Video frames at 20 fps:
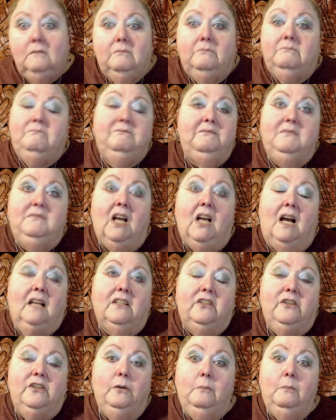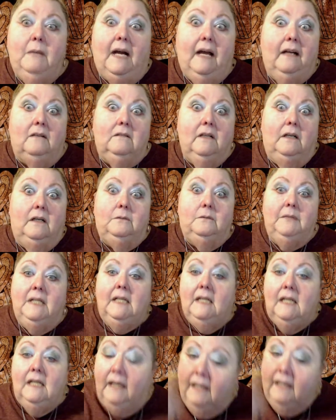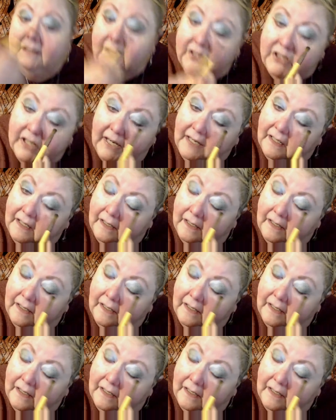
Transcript: costume. I don't know. It's like.